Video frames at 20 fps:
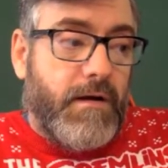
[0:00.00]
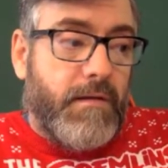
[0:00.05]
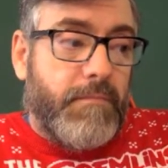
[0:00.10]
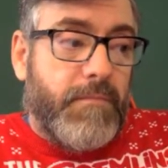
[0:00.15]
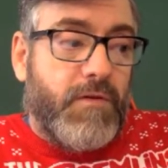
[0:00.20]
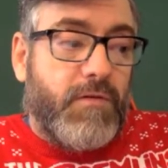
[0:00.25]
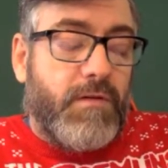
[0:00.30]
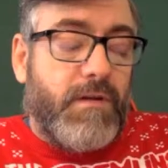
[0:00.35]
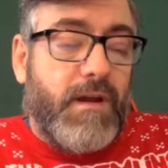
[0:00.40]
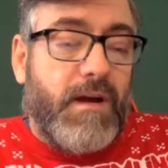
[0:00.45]

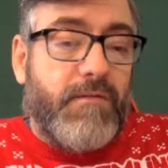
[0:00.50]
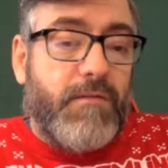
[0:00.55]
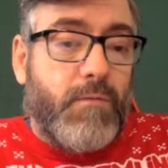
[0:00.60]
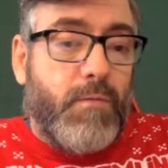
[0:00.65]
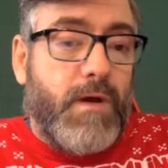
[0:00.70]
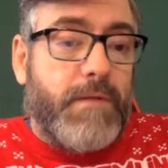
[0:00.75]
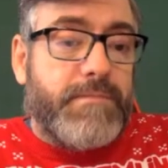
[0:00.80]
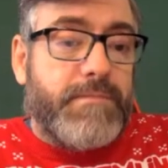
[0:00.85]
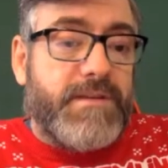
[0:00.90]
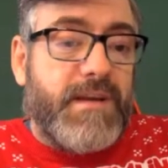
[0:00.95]
you can have a
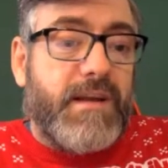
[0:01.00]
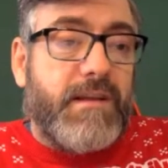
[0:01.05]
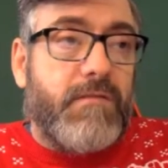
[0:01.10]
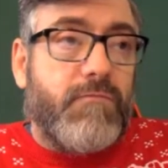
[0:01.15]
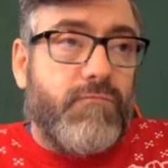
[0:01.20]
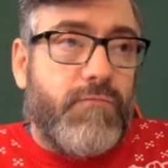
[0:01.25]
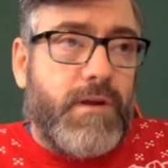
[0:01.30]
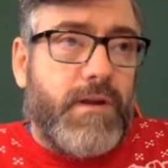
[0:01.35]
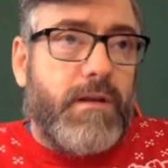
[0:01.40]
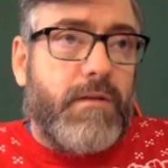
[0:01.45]
website
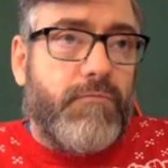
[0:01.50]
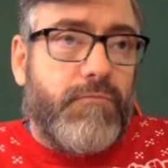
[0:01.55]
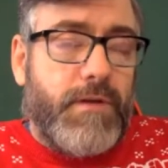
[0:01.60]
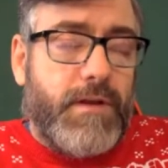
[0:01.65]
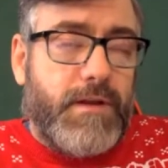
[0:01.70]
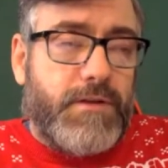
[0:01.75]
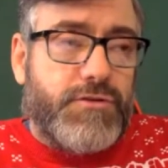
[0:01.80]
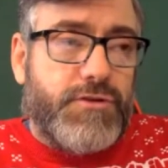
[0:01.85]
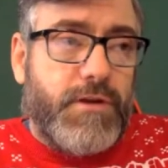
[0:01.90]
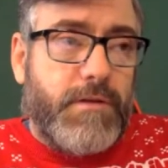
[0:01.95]
really, really
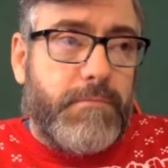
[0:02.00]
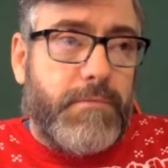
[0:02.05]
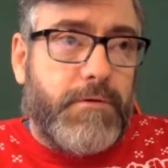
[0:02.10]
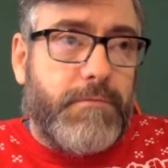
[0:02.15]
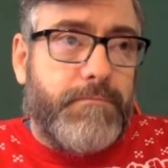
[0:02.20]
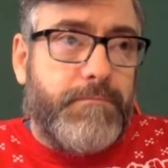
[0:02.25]
cheap.